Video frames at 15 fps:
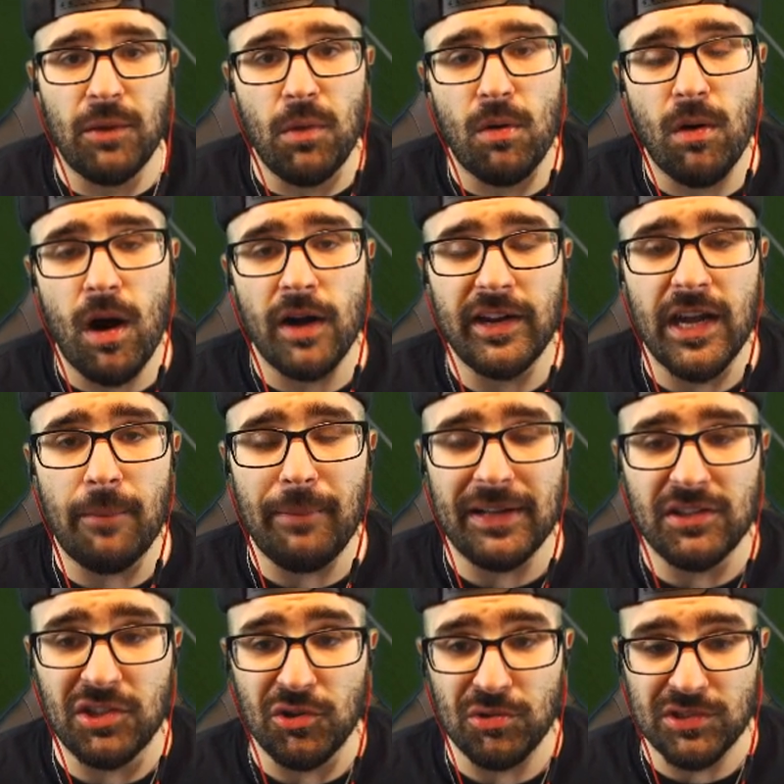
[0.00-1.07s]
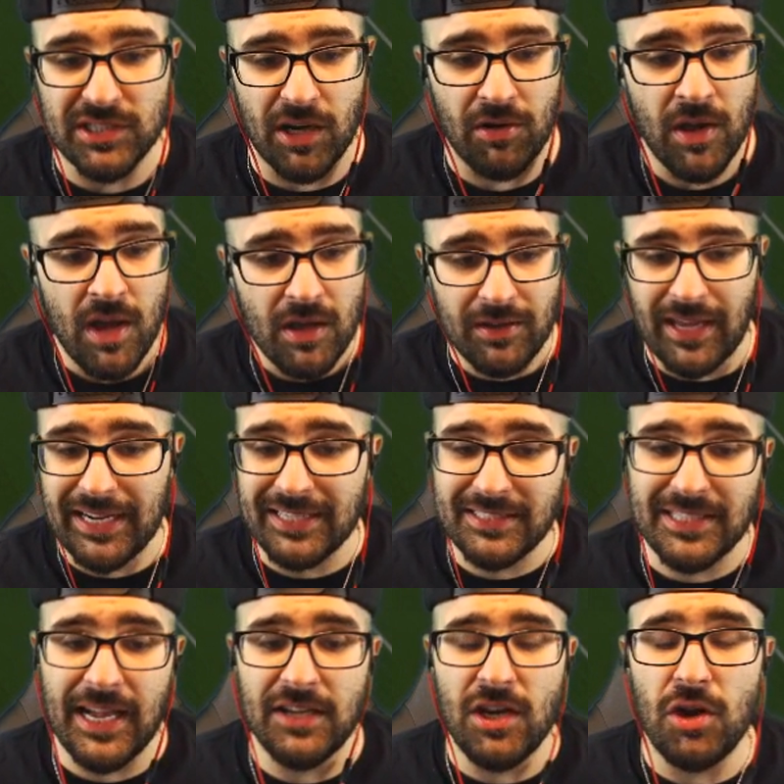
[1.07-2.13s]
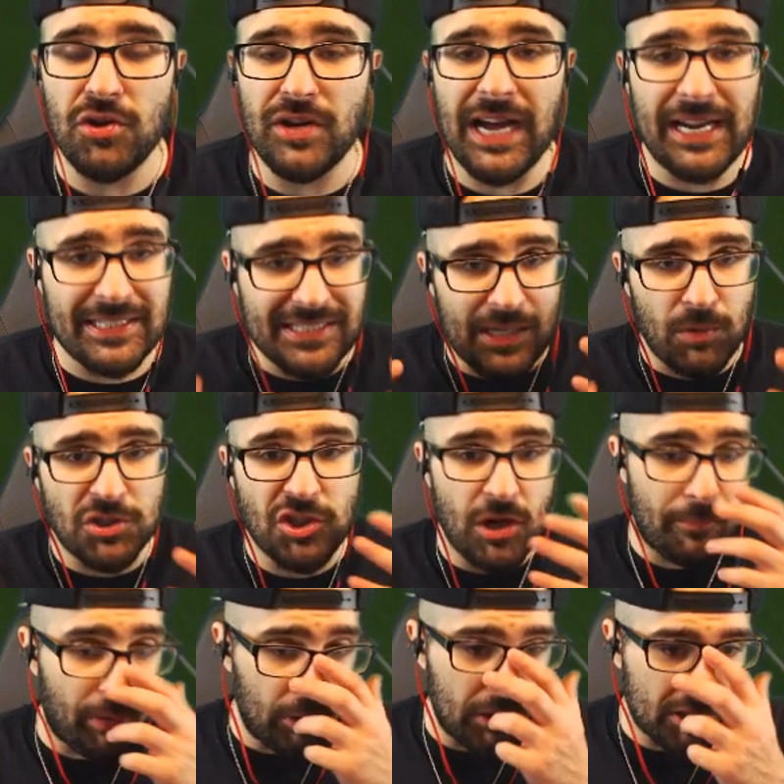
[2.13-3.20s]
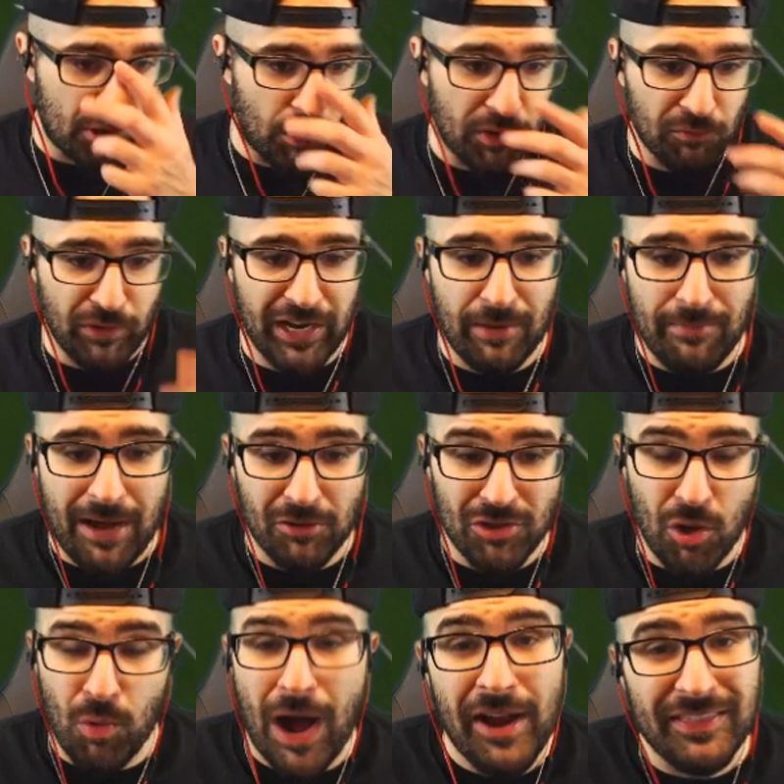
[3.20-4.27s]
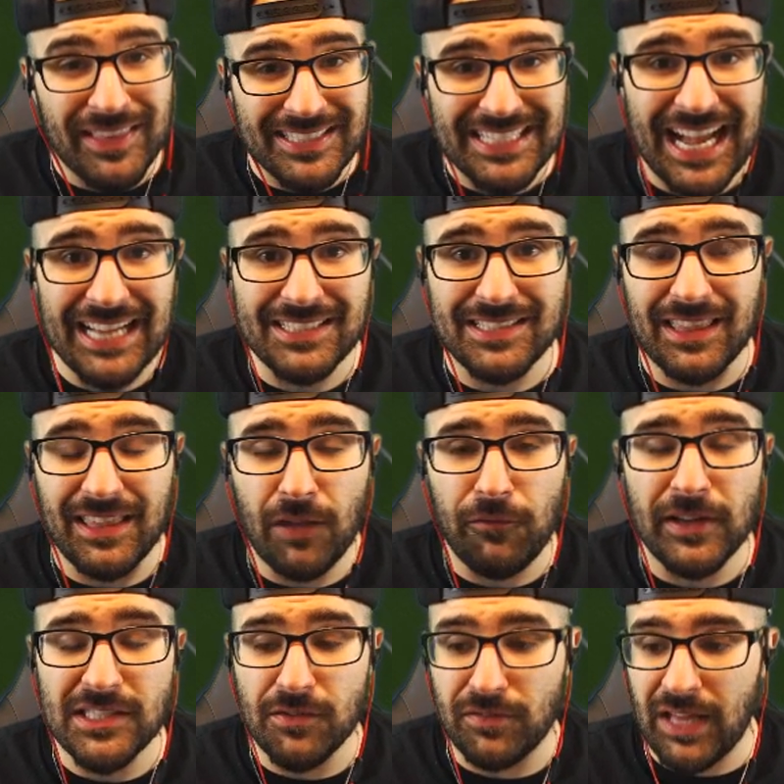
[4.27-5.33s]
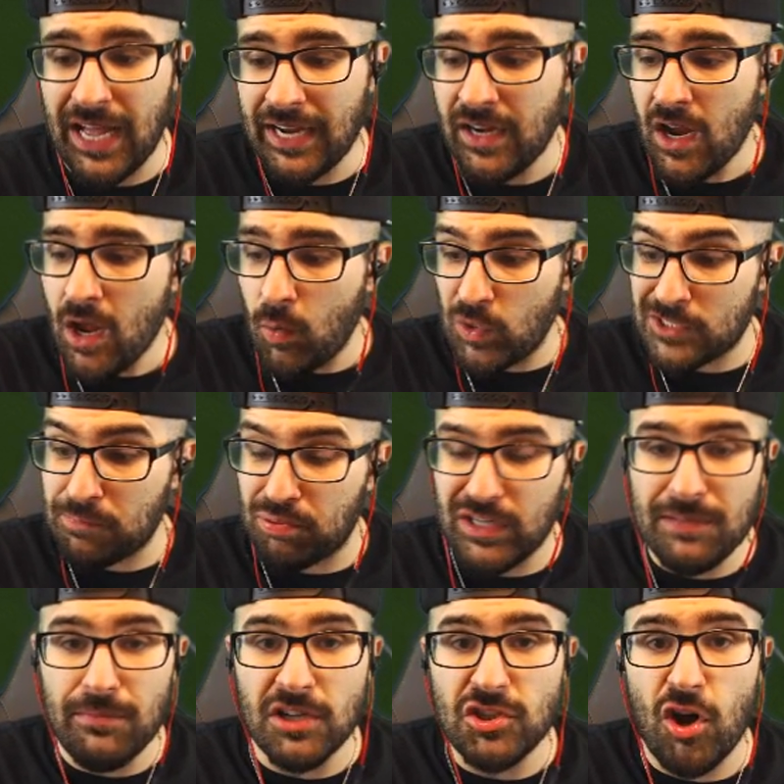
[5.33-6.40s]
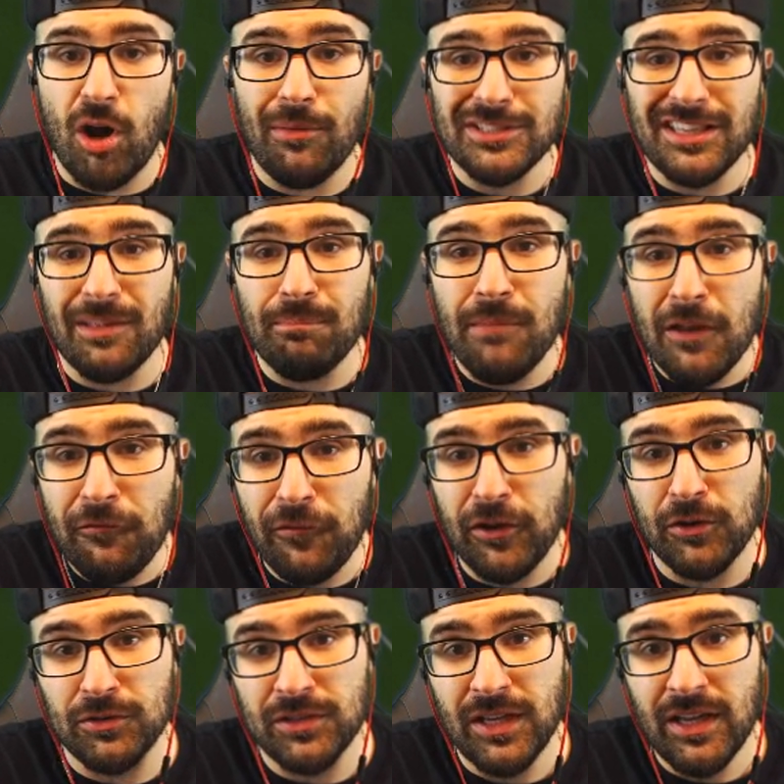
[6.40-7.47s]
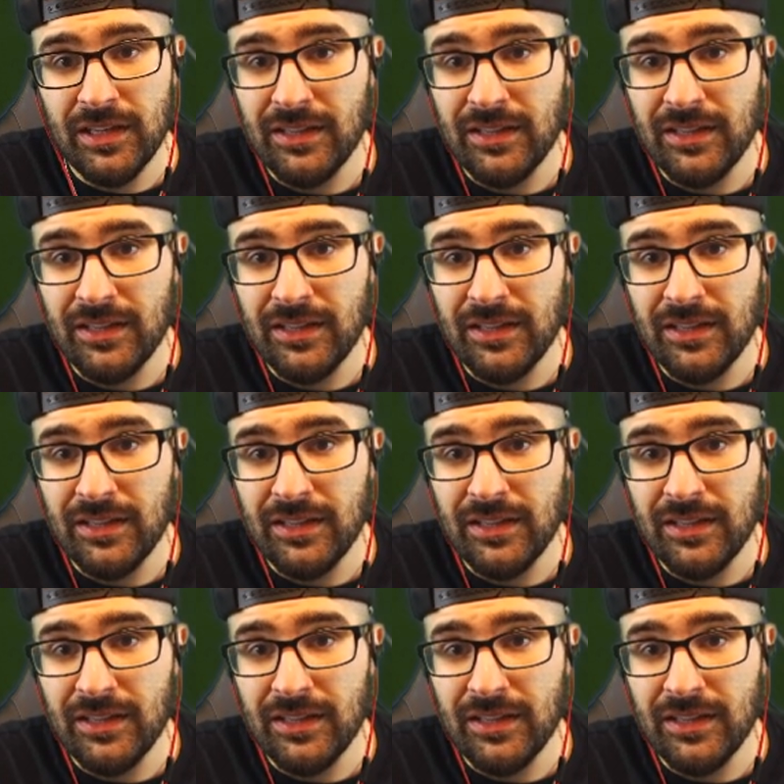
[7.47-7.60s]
We were already up by two. So like I said, yo, you got to see what your opponent's doing, read them out. Yo, wow, this guy's defensive line was pretty much almost at the midfield.